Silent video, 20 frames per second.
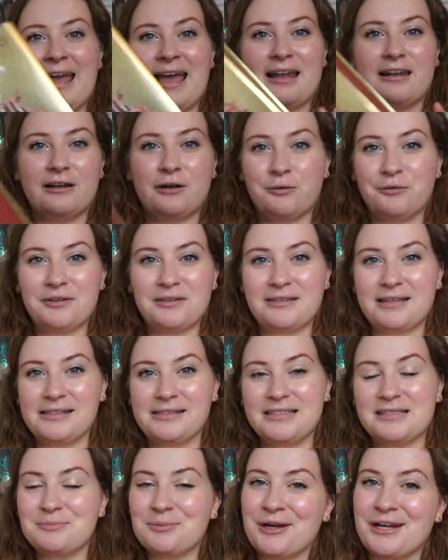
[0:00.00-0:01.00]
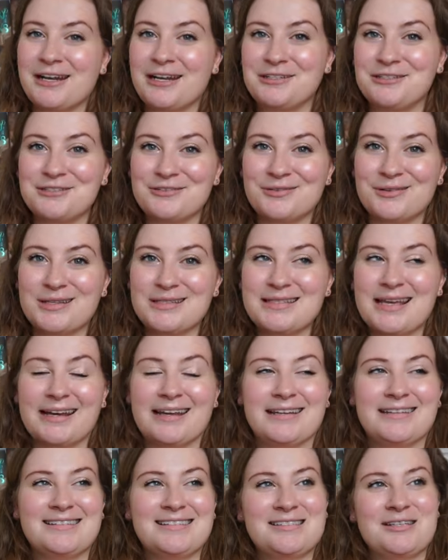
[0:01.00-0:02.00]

and I don't think they did sprayed edges for the second.